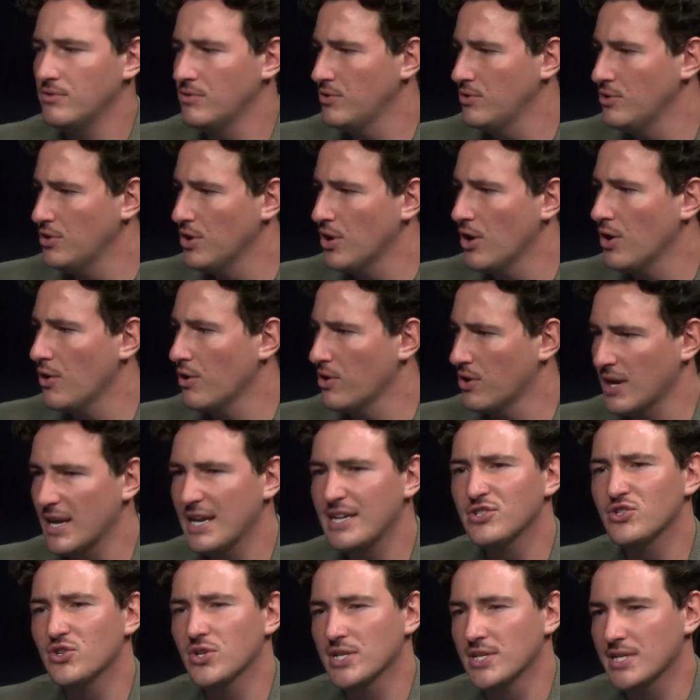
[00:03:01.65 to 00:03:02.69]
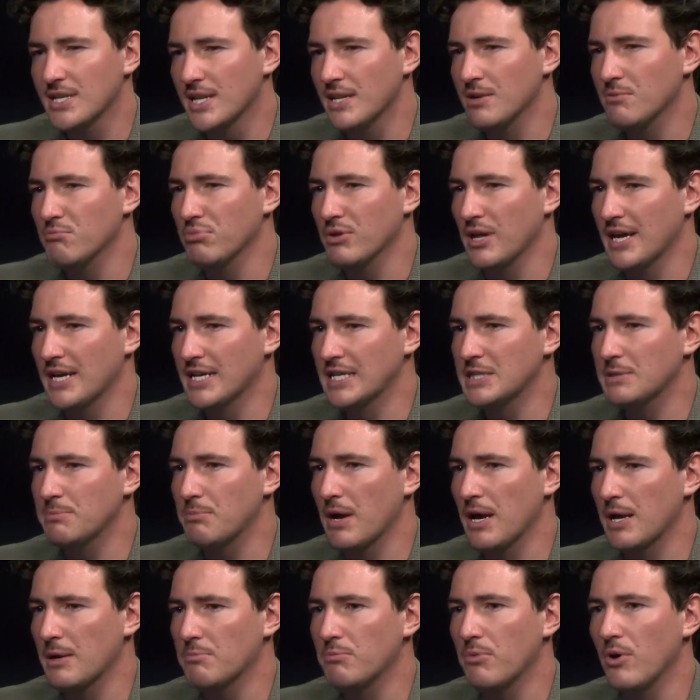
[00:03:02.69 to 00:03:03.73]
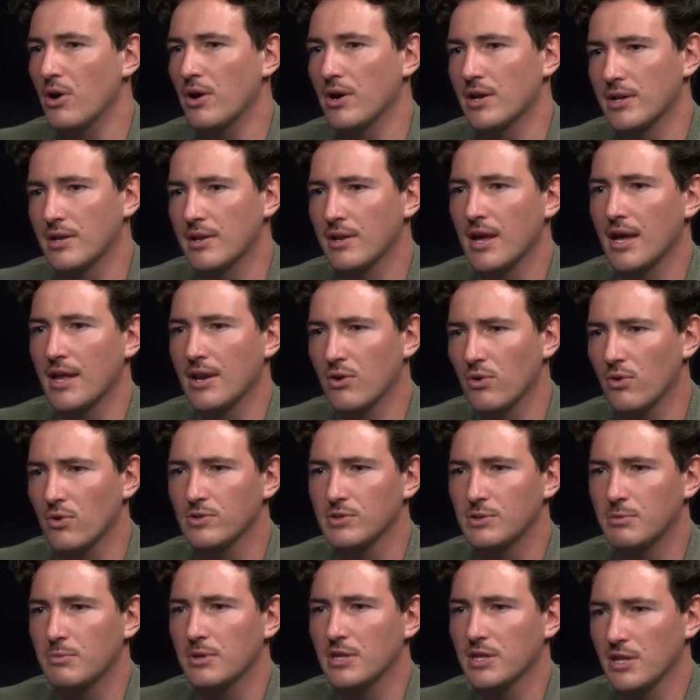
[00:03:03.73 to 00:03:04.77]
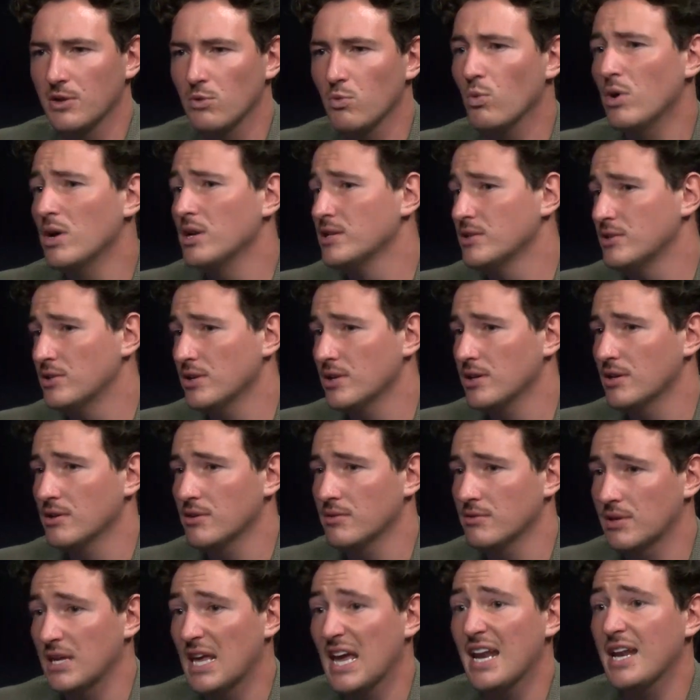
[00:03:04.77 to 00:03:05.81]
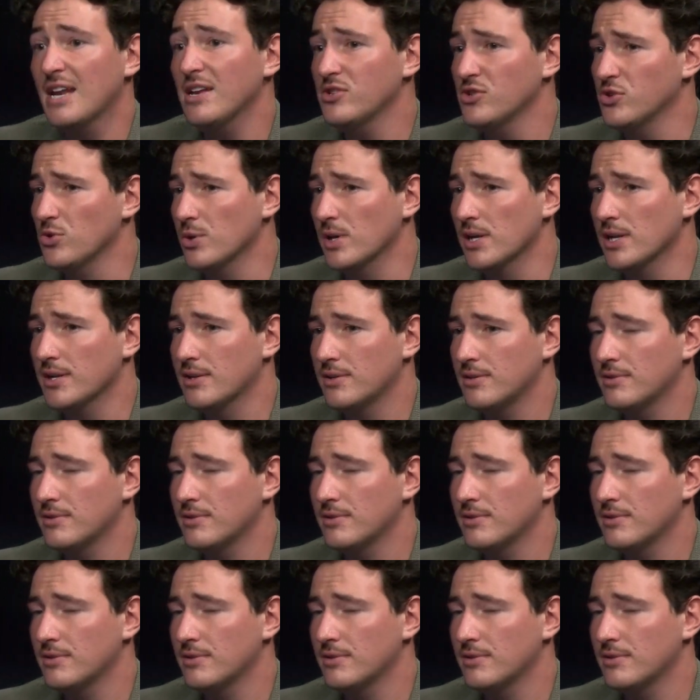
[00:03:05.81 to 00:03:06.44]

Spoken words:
you know, are interested in playing spike ball and ultimately want to get into it?